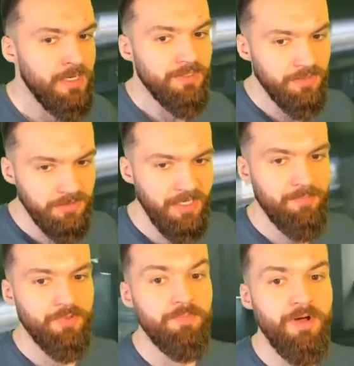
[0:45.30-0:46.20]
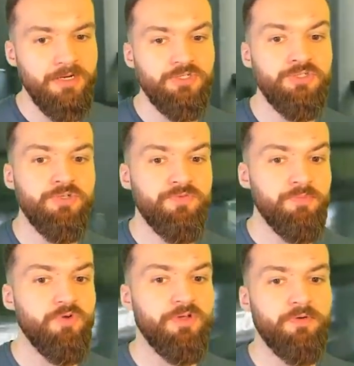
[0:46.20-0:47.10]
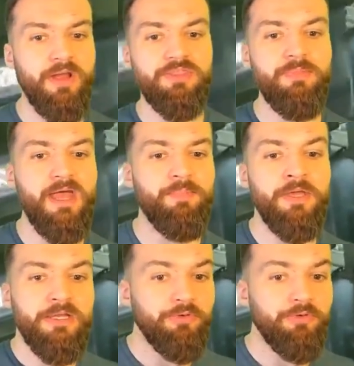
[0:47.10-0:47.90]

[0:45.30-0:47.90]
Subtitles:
the clamber punishes you for moving around the map. You're